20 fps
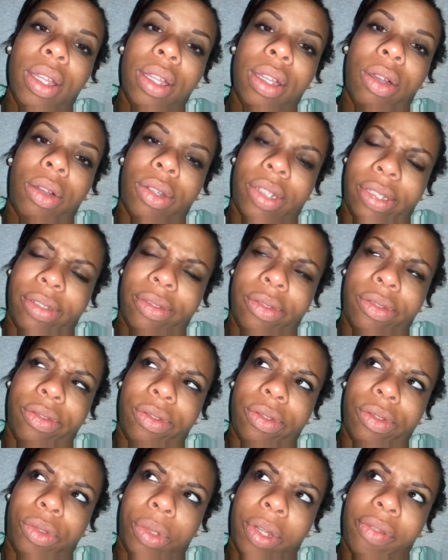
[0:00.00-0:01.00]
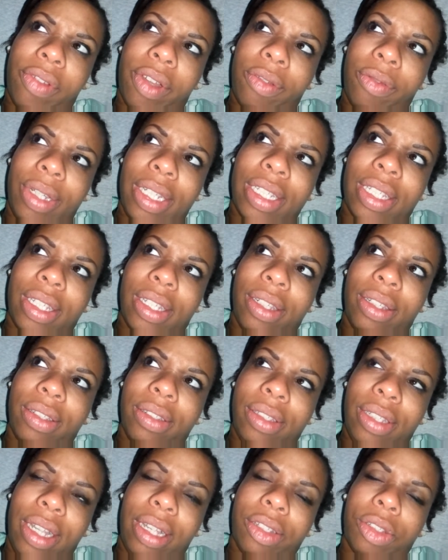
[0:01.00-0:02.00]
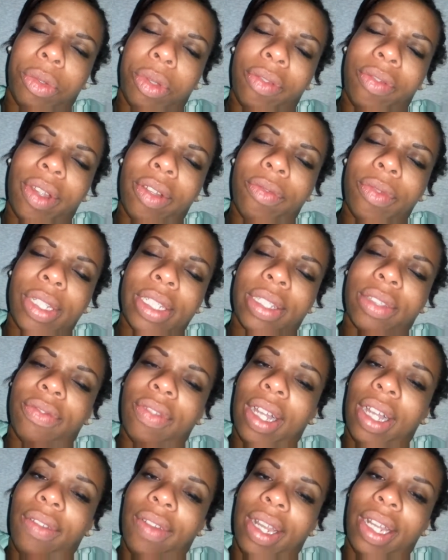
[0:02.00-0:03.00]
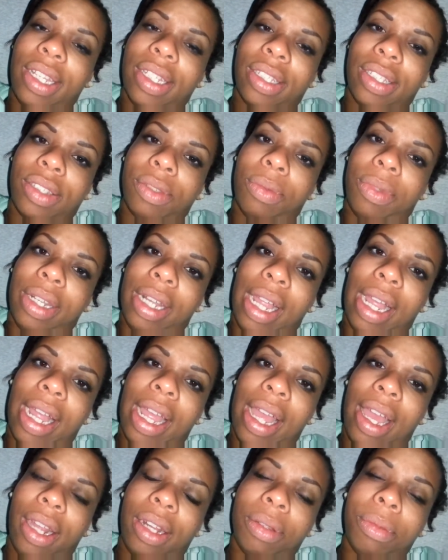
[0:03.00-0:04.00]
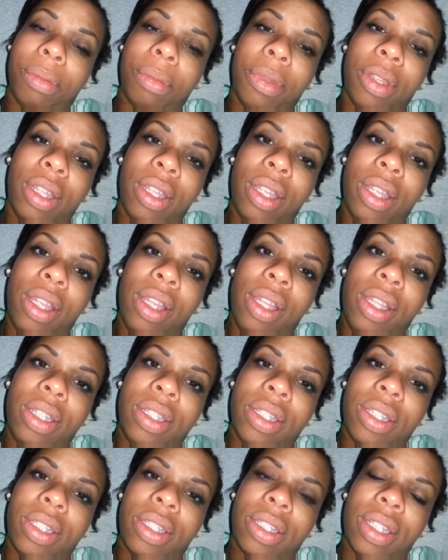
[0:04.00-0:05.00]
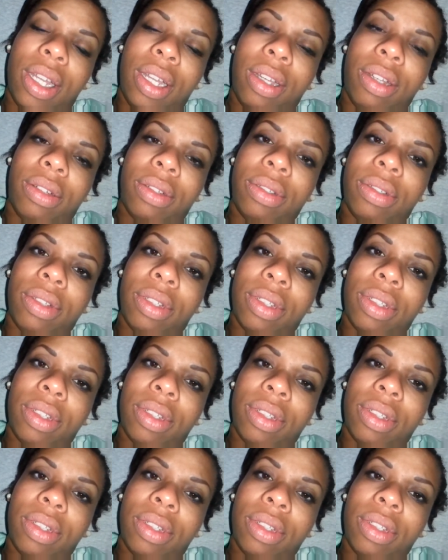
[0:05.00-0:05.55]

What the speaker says: or 25 weeks and 5 days is when I had them. So